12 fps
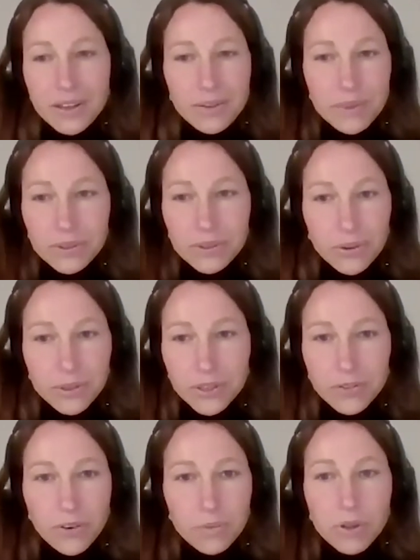
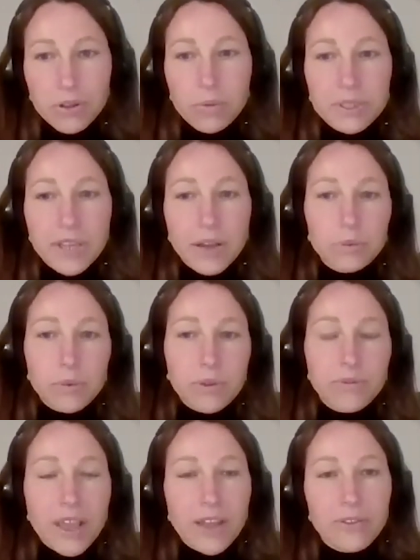resources from the Global South, but
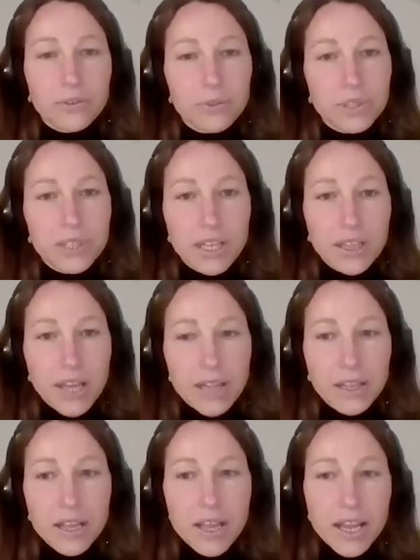we have to see
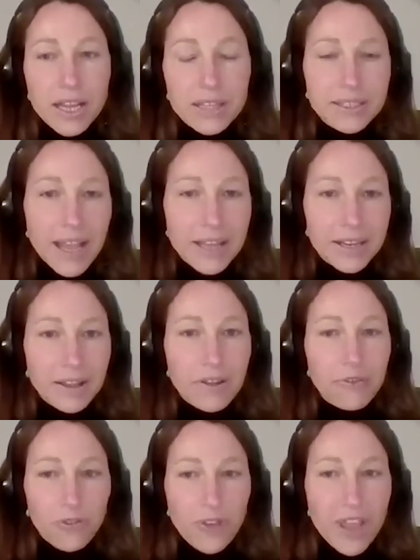that it's done in a
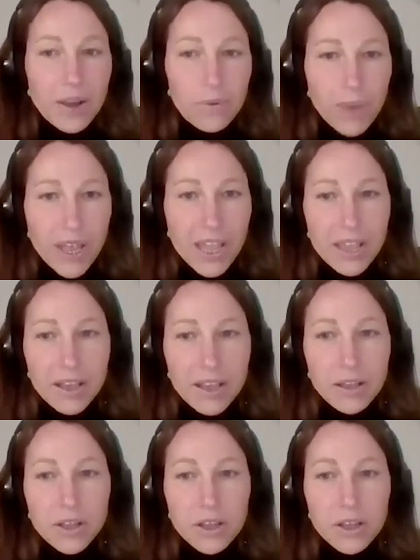fair way.